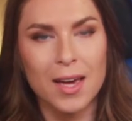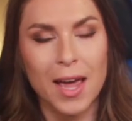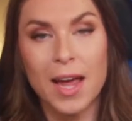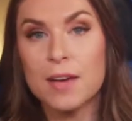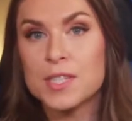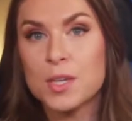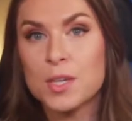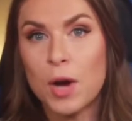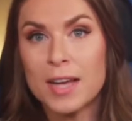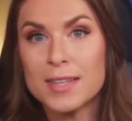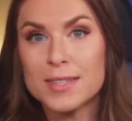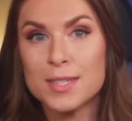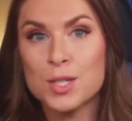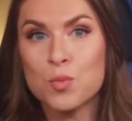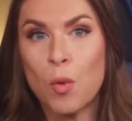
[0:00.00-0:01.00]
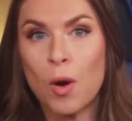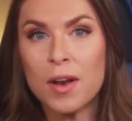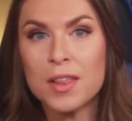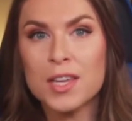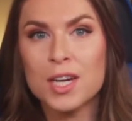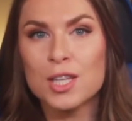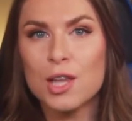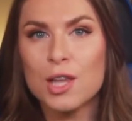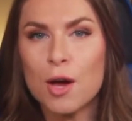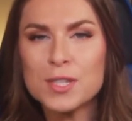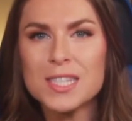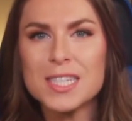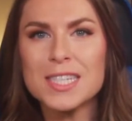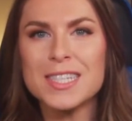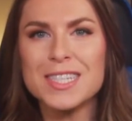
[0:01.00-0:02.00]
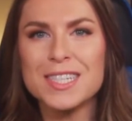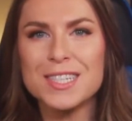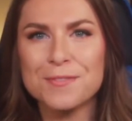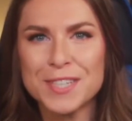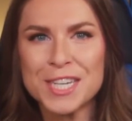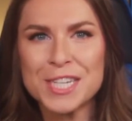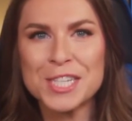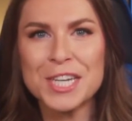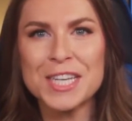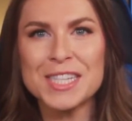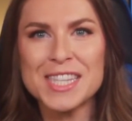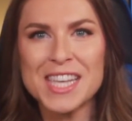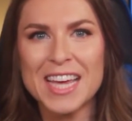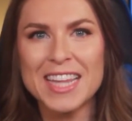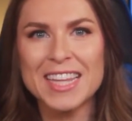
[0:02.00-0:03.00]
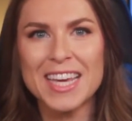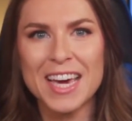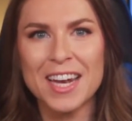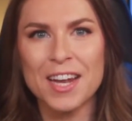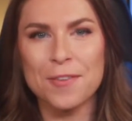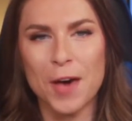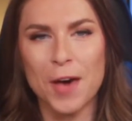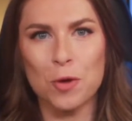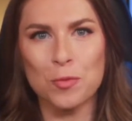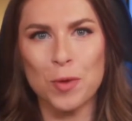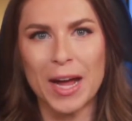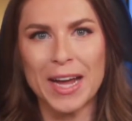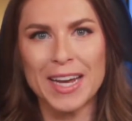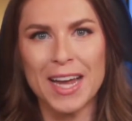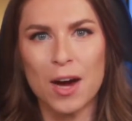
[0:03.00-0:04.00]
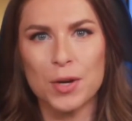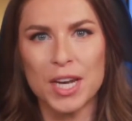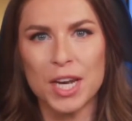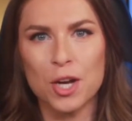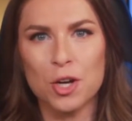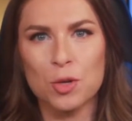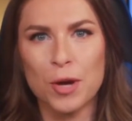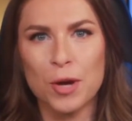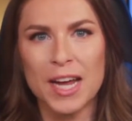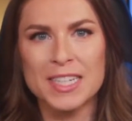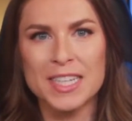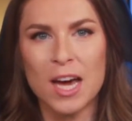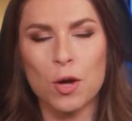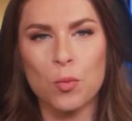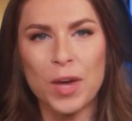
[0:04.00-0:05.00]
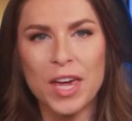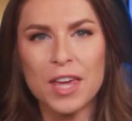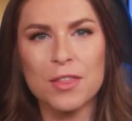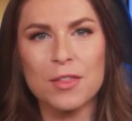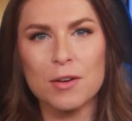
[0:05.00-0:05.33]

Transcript: AFC West is one of the closest divisions in the NFL right now, and here to break down Week